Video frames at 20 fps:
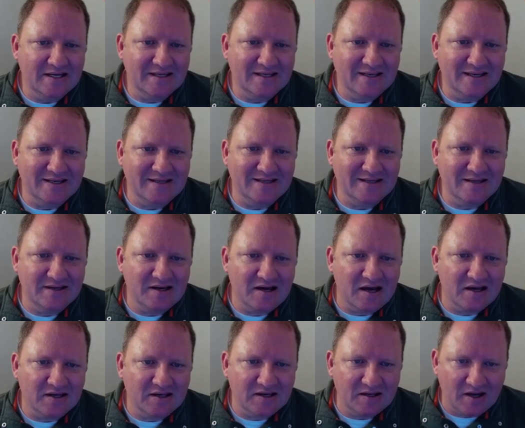Again,
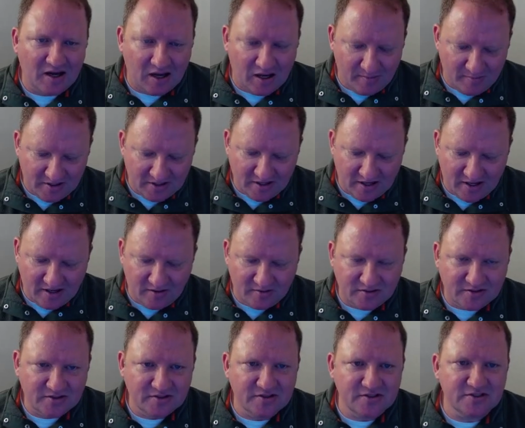I can comment
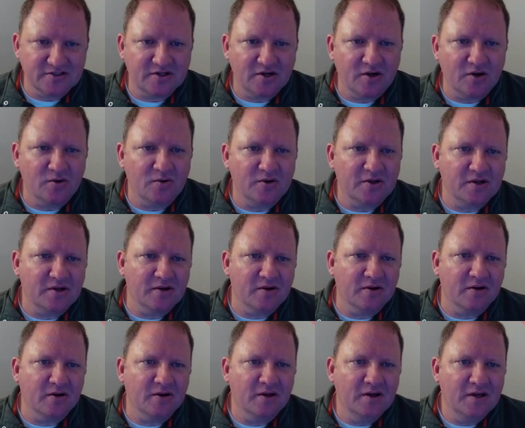out this code
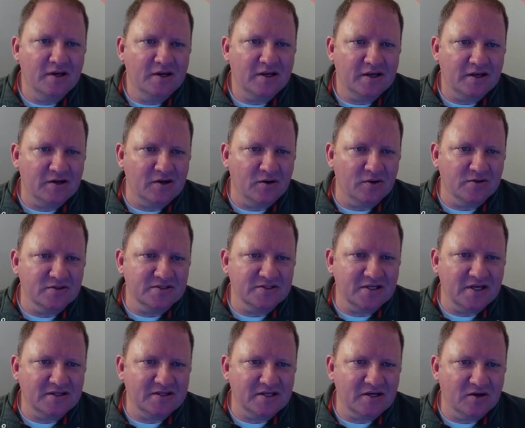here and notice
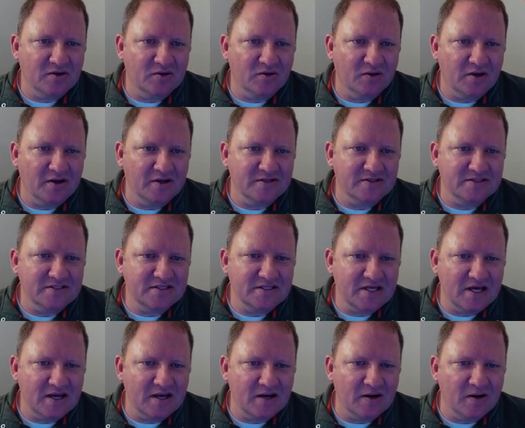that the underline is
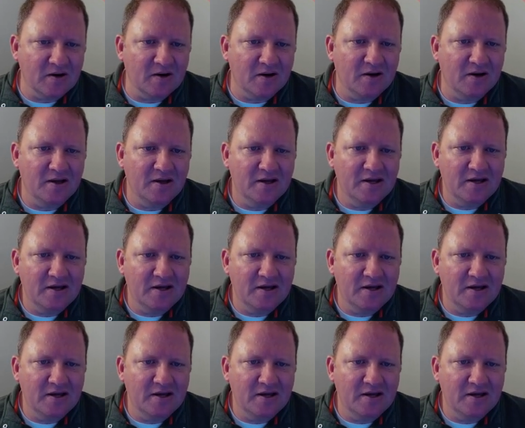there,